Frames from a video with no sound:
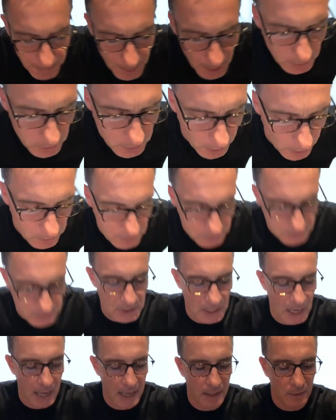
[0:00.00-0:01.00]
You know, the
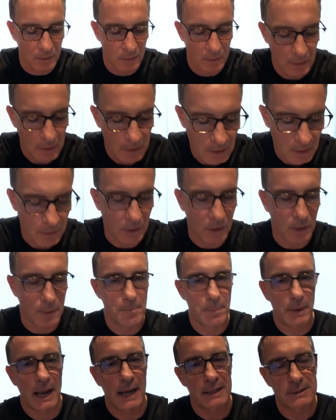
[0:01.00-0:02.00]
scale, the
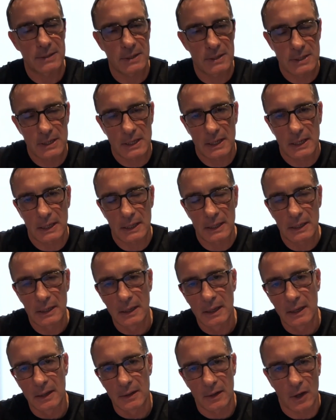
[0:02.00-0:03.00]
complexity,
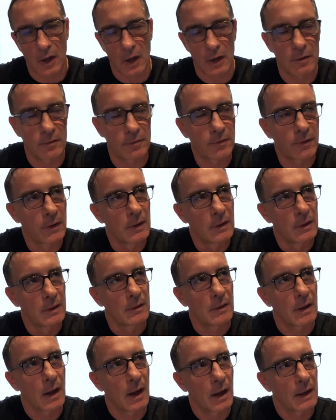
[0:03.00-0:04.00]
the kind of
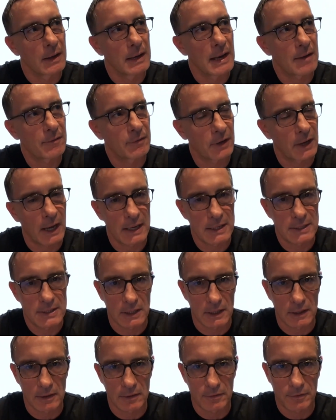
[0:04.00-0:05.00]
uh,
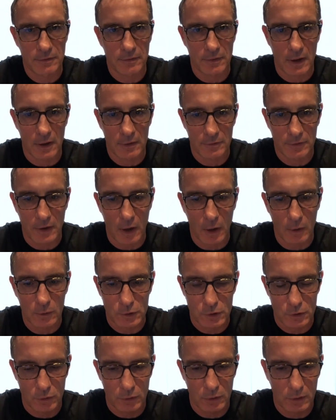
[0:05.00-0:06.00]
navigating of, of
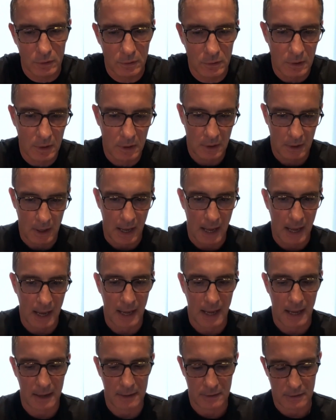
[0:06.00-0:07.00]
cultural
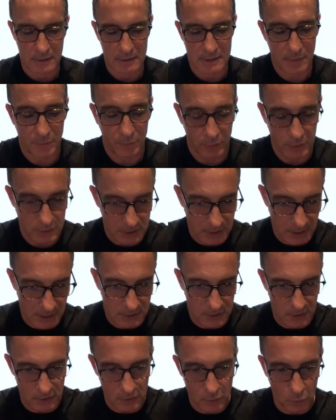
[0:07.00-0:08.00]
uh, differences
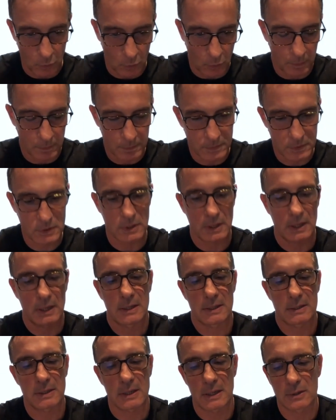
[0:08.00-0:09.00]
and norms
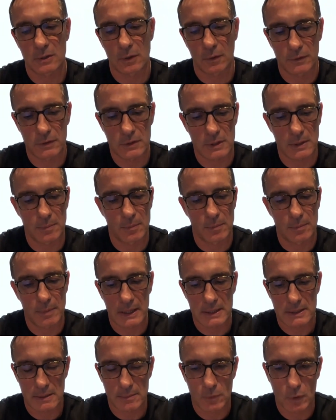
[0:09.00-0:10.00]
is, is obviously
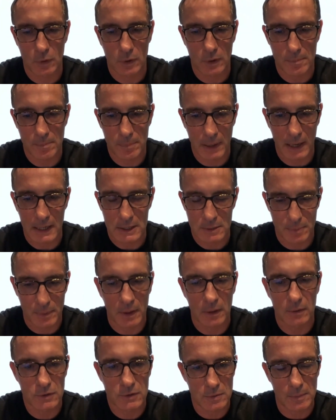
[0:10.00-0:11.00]
makes it more complex. But
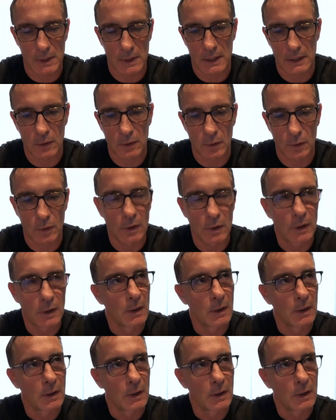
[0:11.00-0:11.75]
ultimately, your